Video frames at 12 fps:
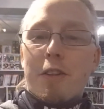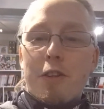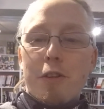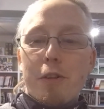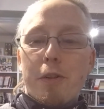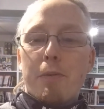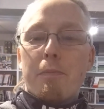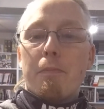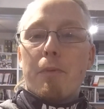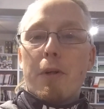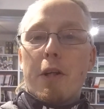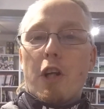Good
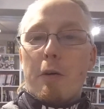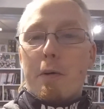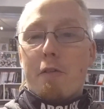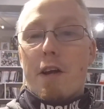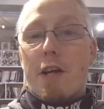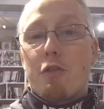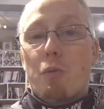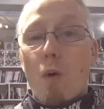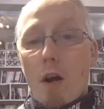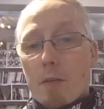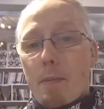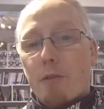morning, comic book fans.
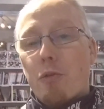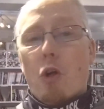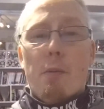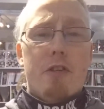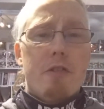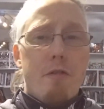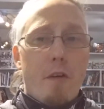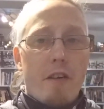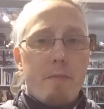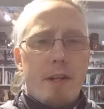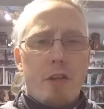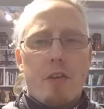Welcome back to Comics in
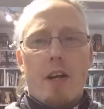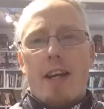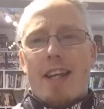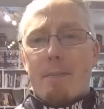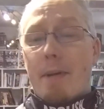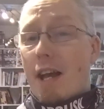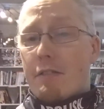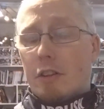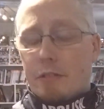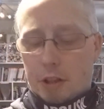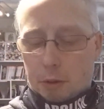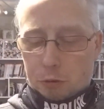5 Minutes. I am your
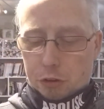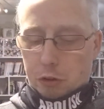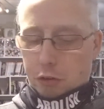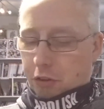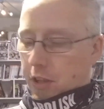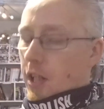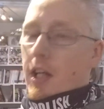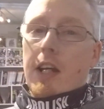ever-loving host, Shorty.